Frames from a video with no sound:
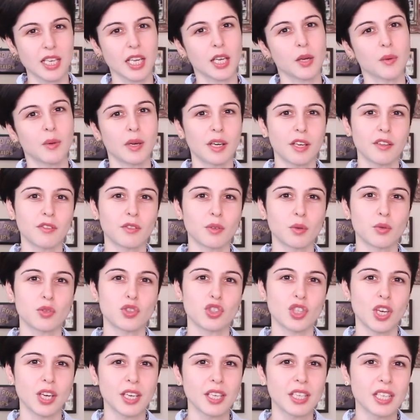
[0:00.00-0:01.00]
like one of those
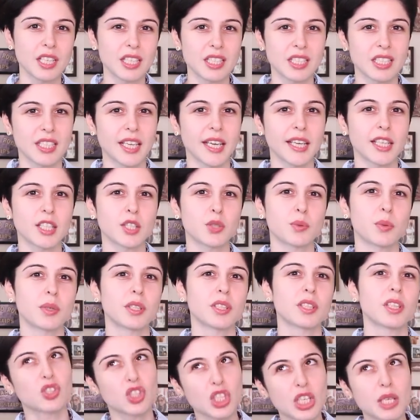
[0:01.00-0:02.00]
Chinese sites
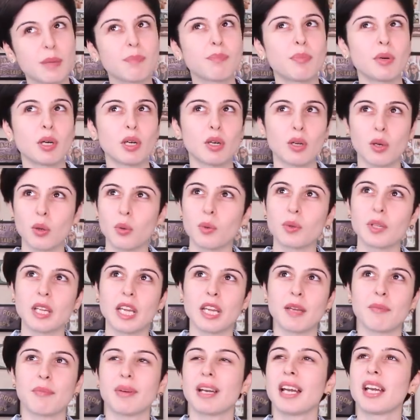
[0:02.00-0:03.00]
with cheaper
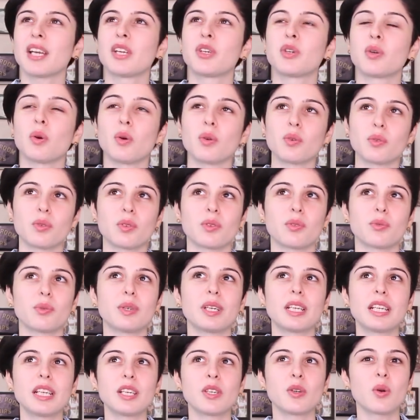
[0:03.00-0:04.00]
clothing, but I don't
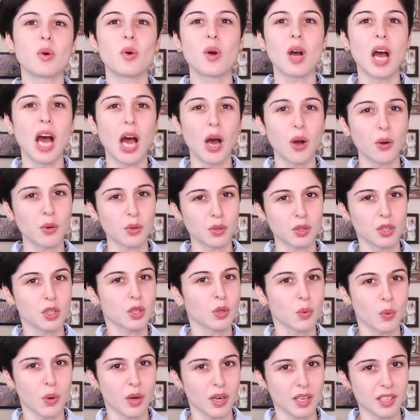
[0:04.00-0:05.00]
really know how good the
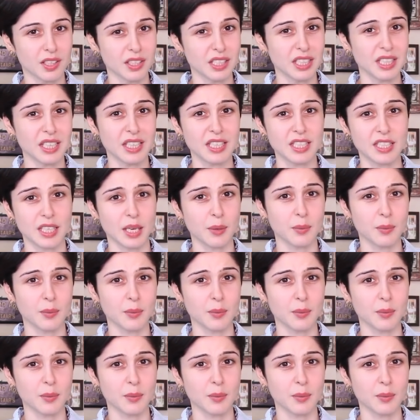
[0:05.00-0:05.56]
quality is.